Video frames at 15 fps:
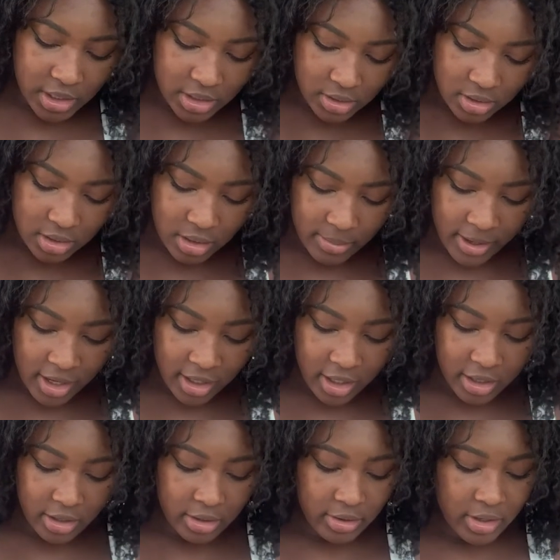pencils in the bag?
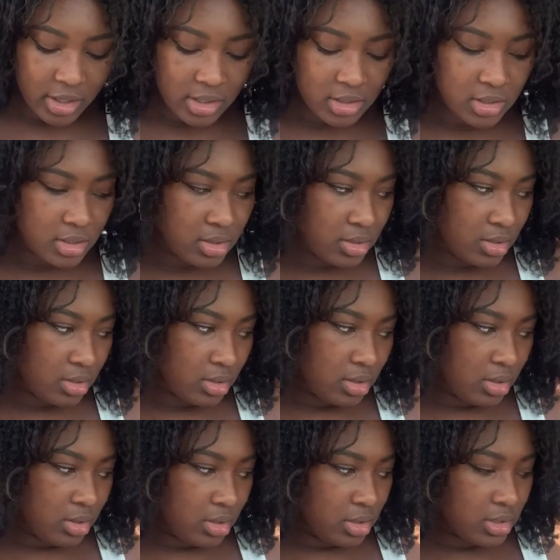Yeah, there
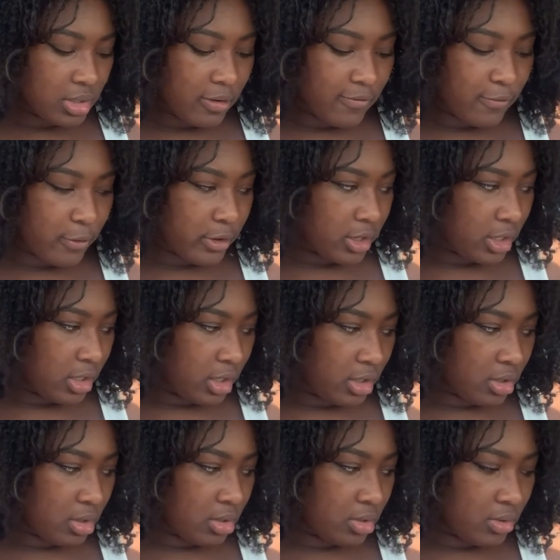is. There's like a fourth in here.